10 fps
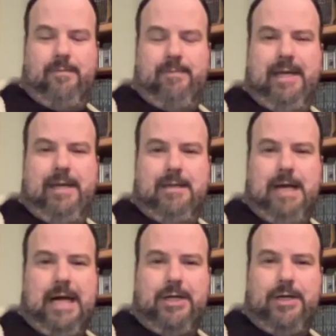big
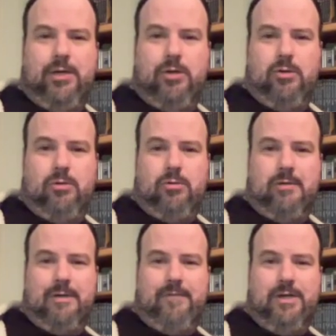Doctor Who
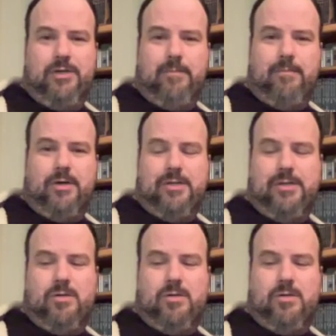convention person,